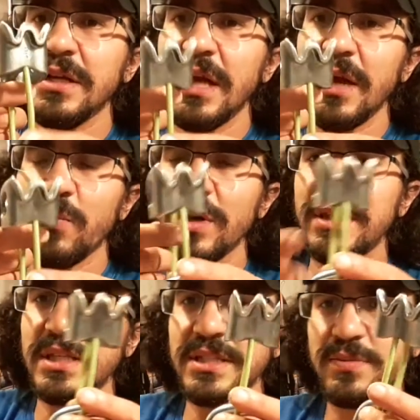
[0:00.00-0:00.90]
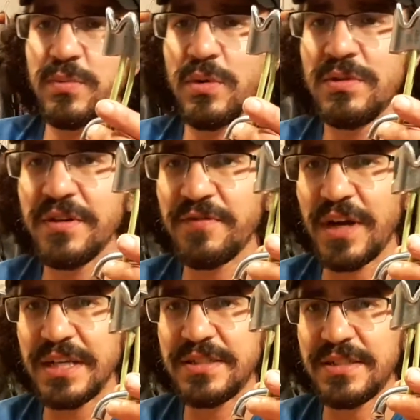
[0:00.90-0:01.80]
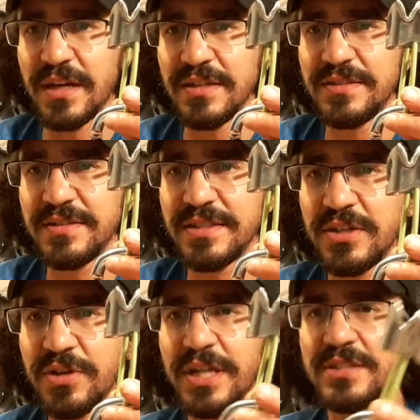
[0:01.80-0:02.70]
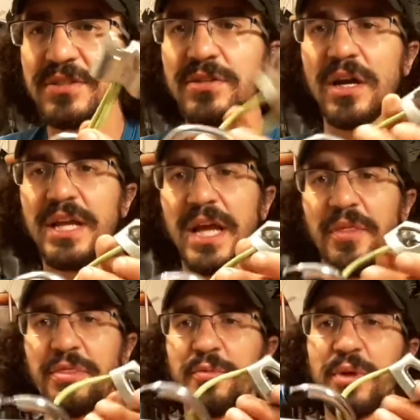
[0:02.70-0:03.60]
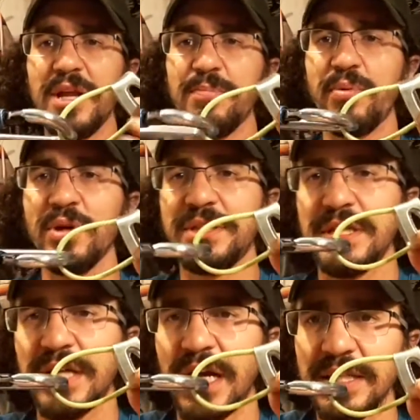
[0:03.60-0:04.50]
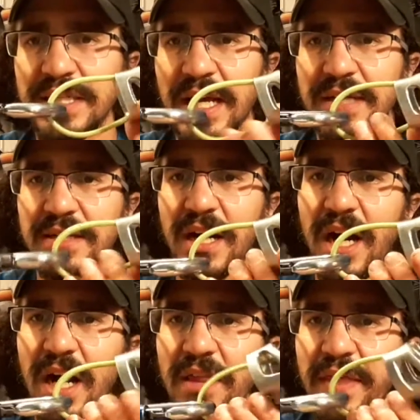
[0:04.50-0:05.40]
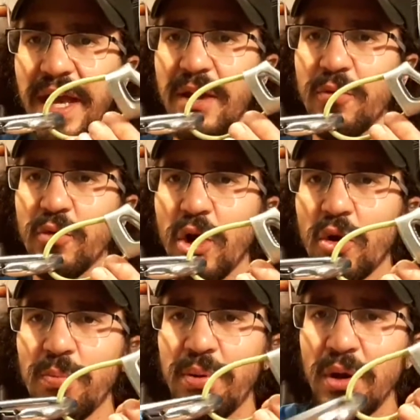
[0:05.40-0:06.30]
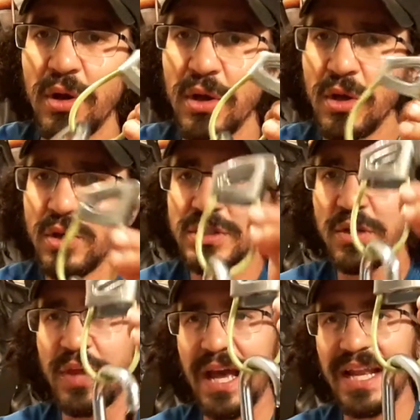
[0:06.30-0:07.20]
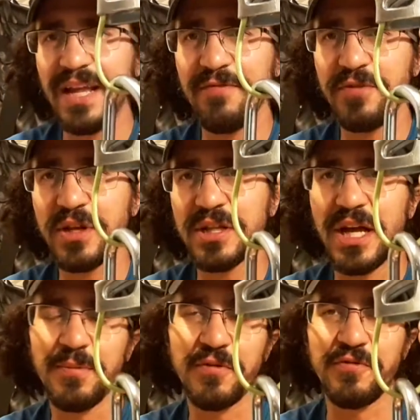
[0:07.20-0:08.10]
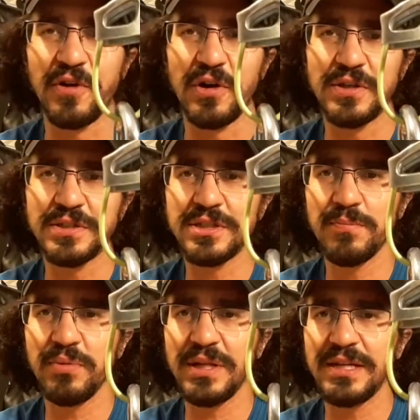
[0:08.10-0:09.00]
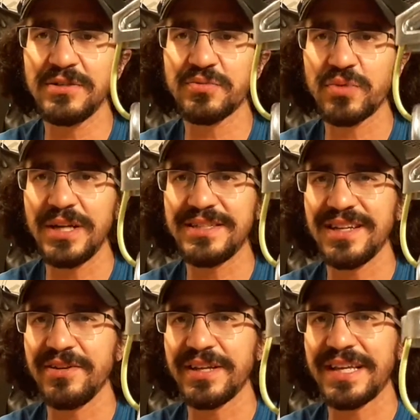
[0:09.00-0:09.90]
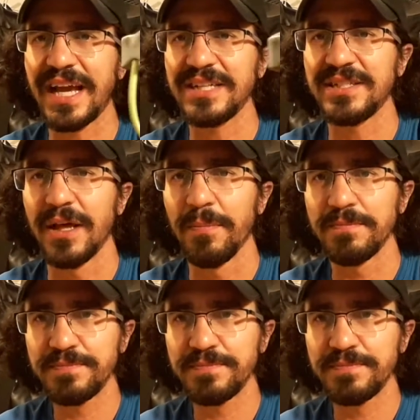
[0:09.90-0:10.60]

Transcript: And what this device does is it creates, again, 3 points of contact on that rope so that if the climber falls, the belayer's right there to catch them.